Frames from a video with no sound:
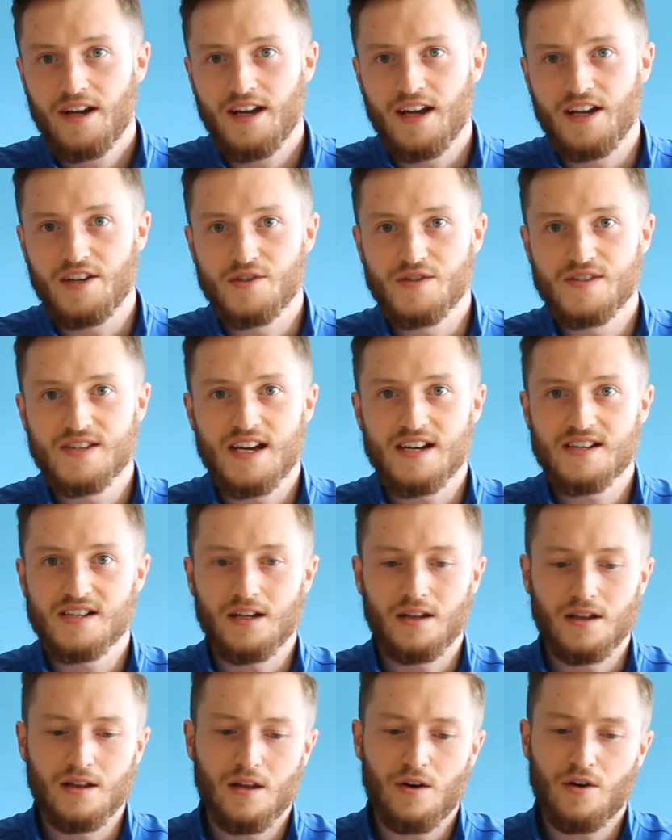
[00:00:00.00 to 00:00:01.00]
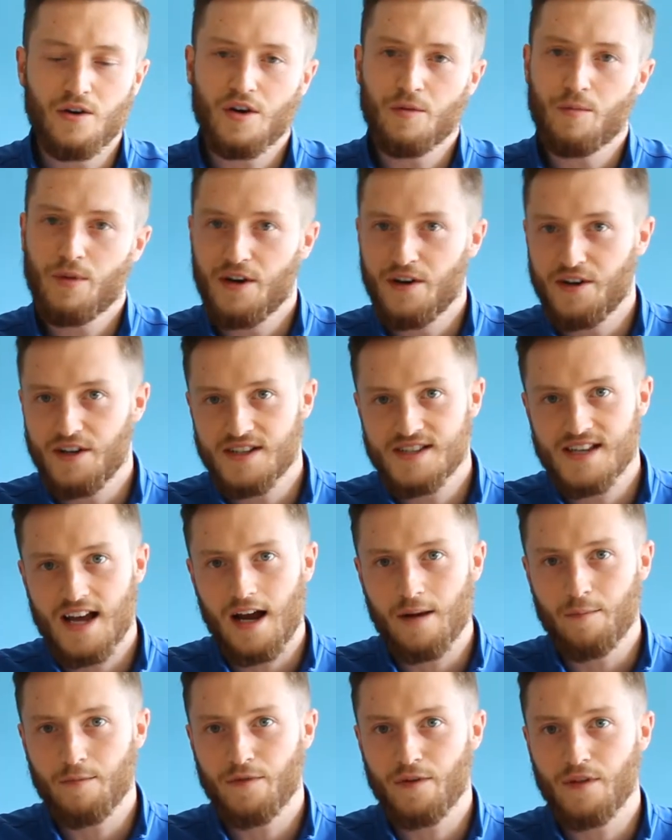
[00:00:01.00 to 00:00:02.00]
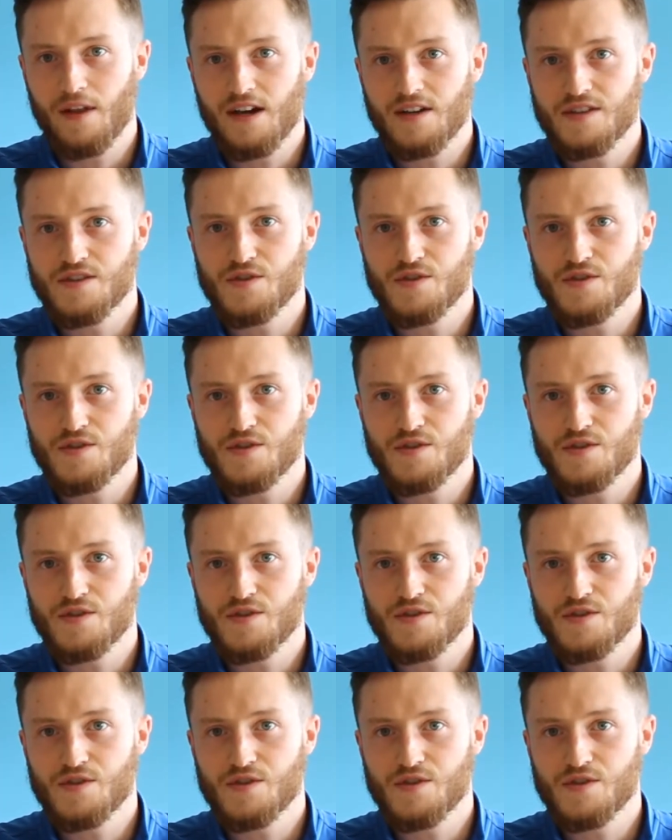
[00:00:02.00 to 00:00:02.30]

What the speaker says: it just takes a longer period of time for that